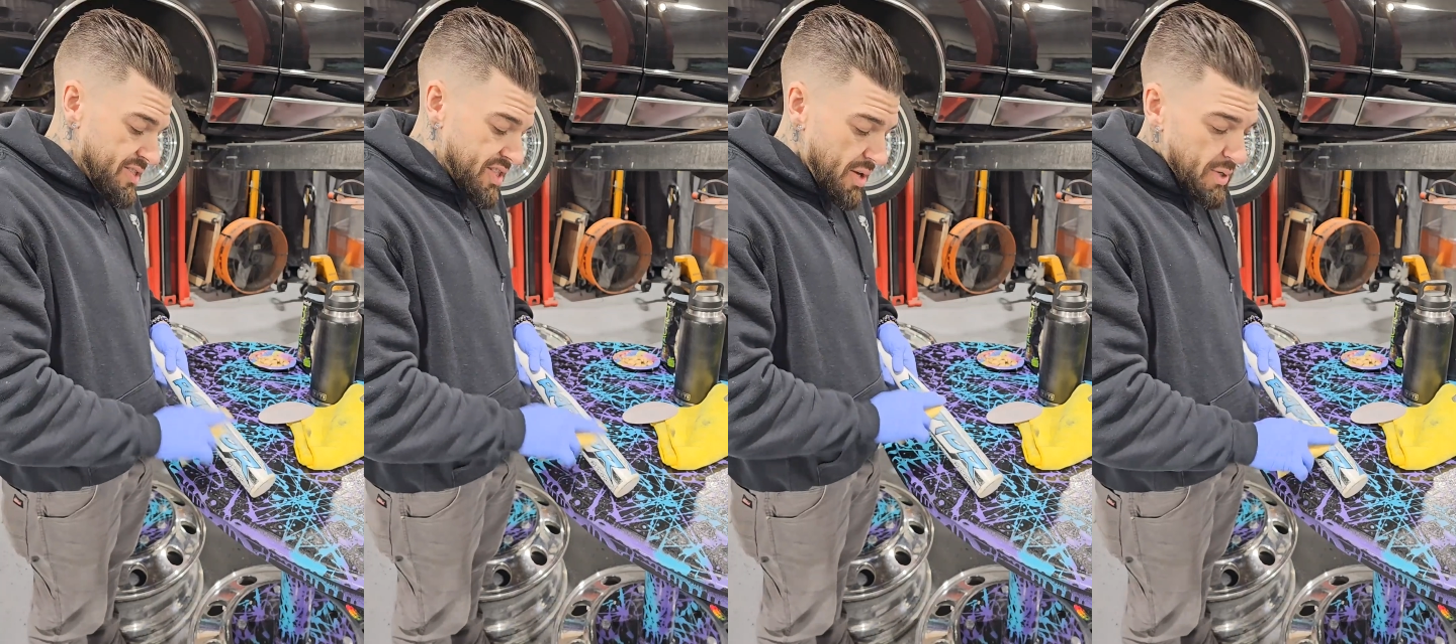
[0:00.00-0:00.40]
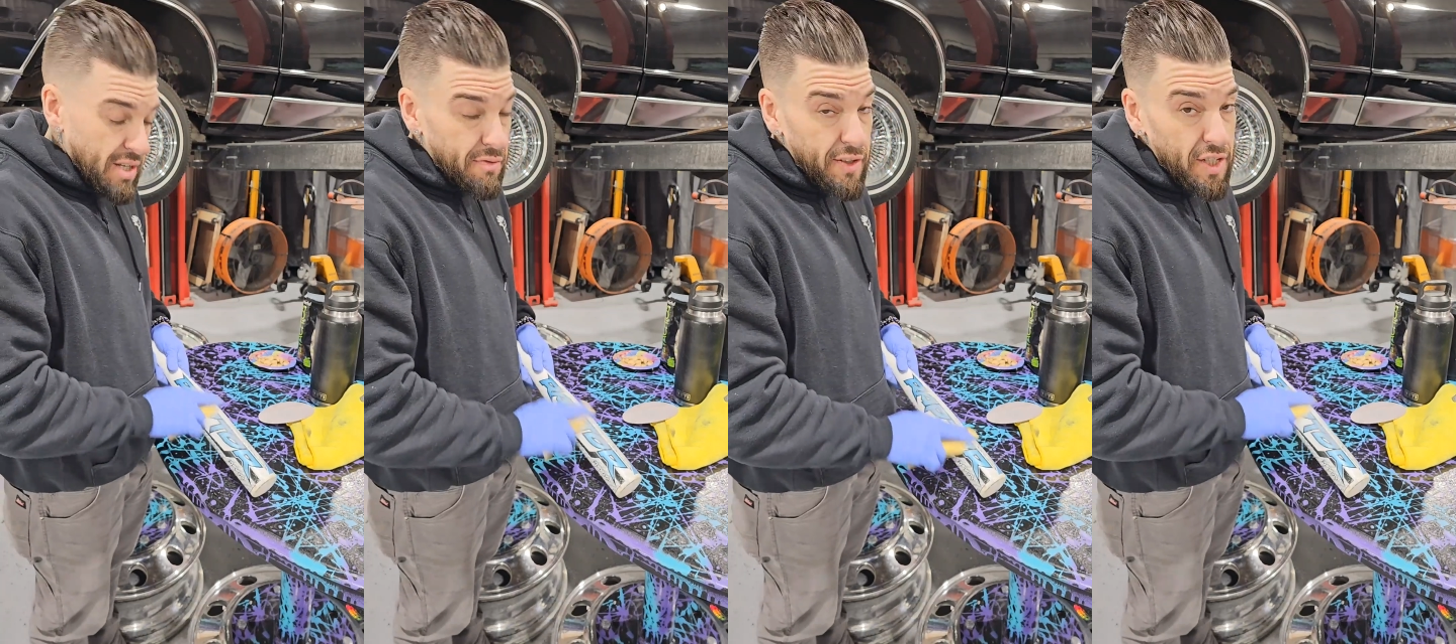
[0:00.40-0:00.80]
so that we
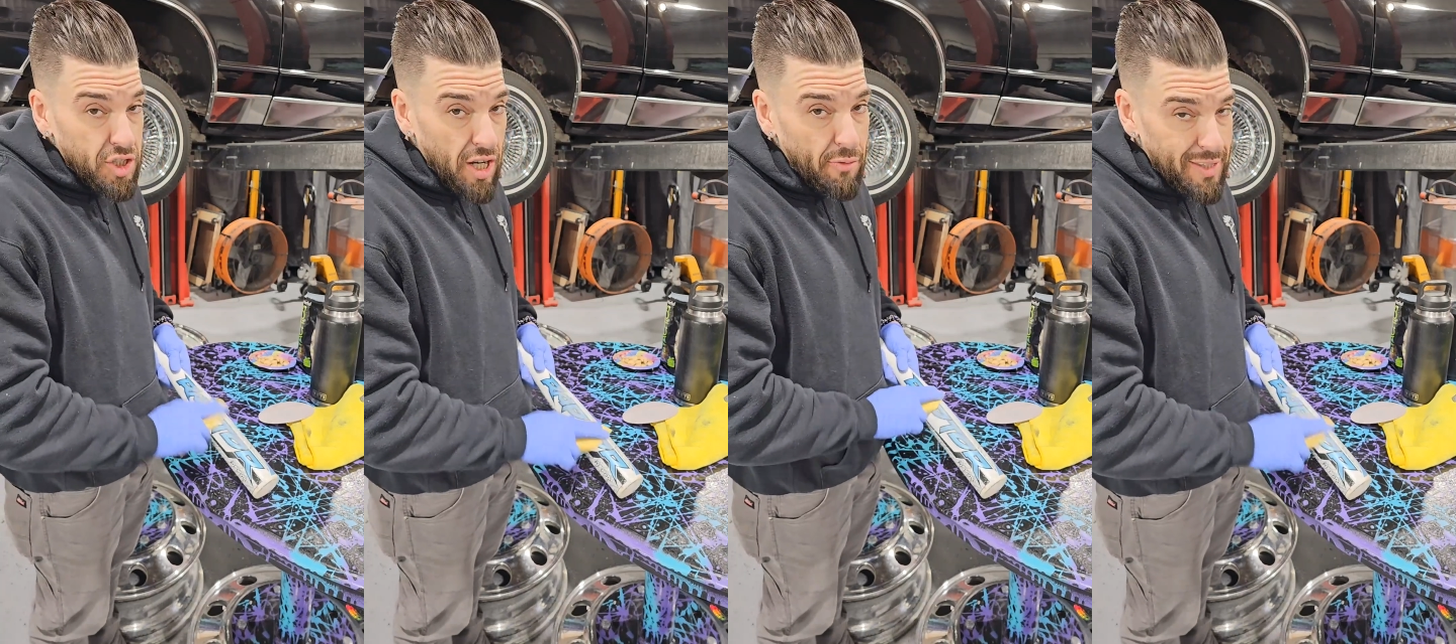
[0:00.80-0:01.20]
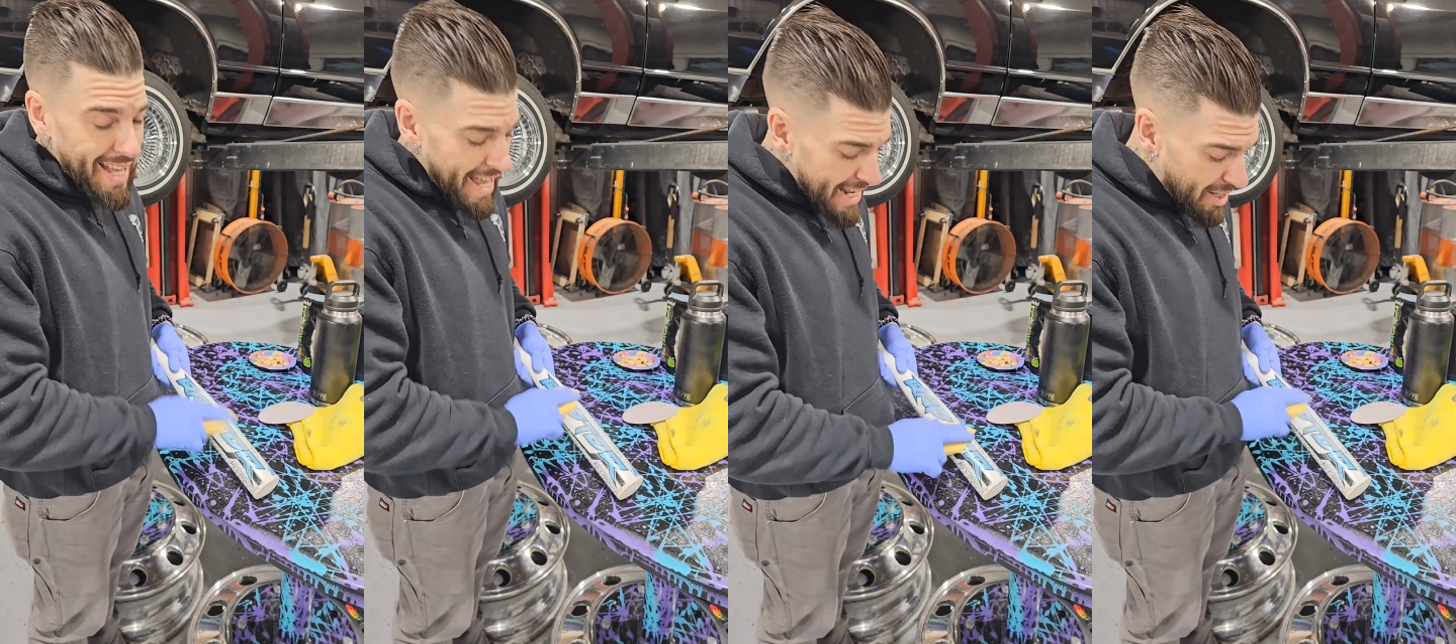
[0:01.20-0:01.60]
can finish off with
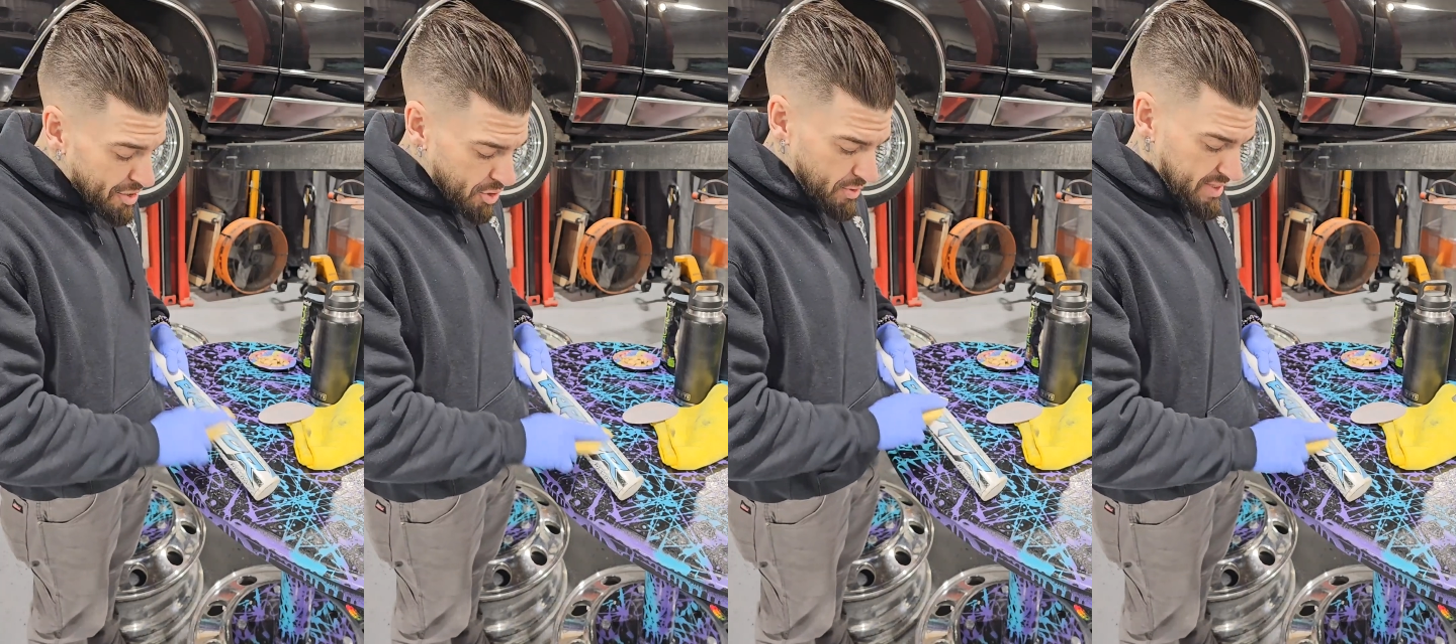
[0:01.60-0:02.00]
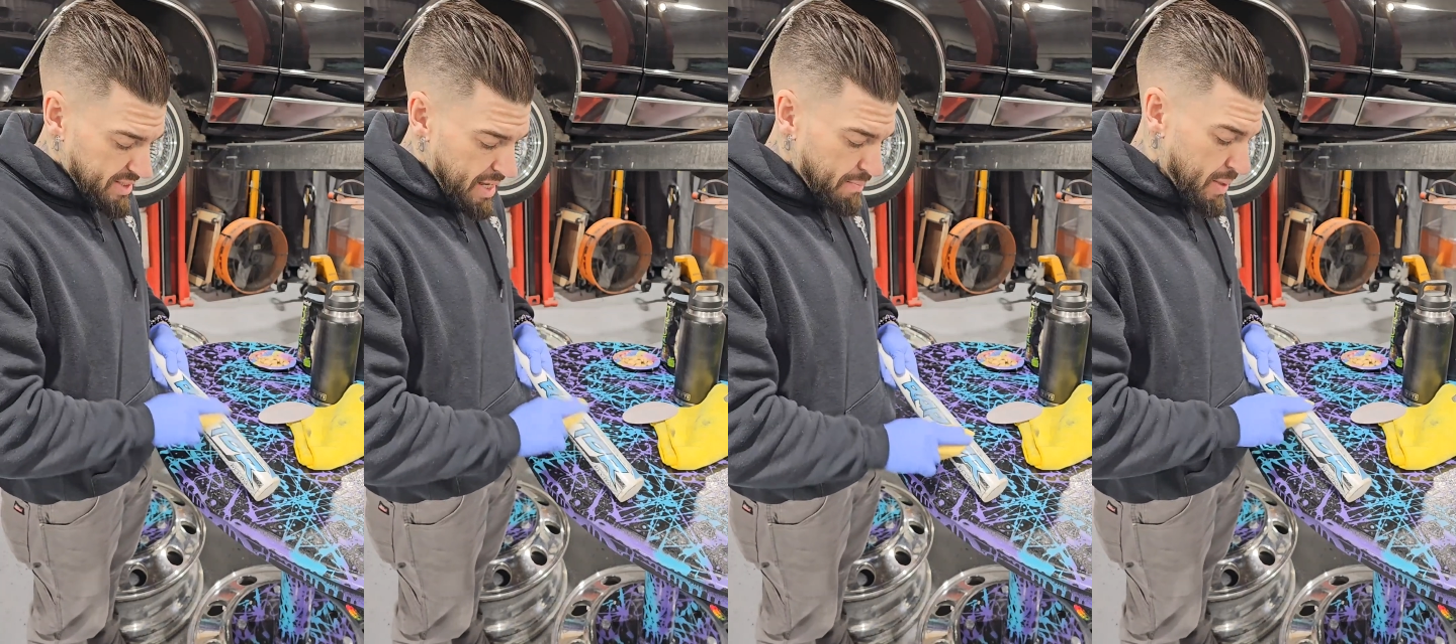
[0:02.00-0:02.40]
the 800 grit
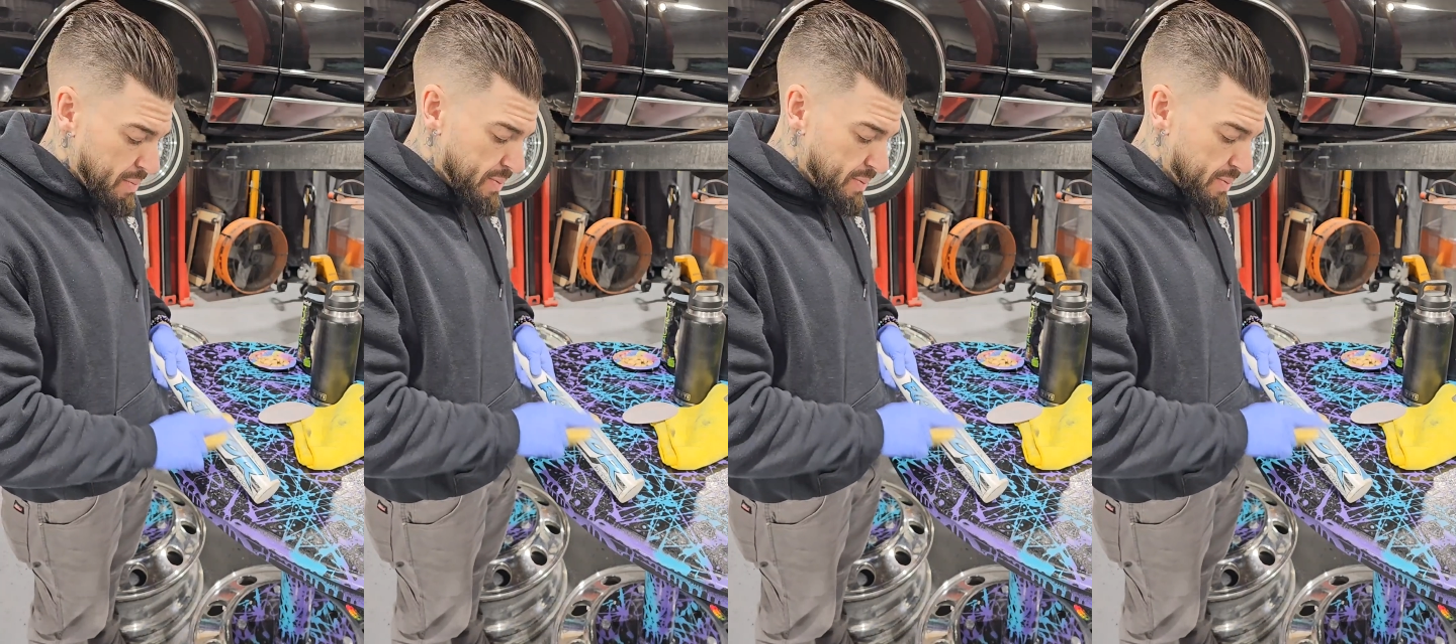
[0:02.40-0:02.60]
sandpaper,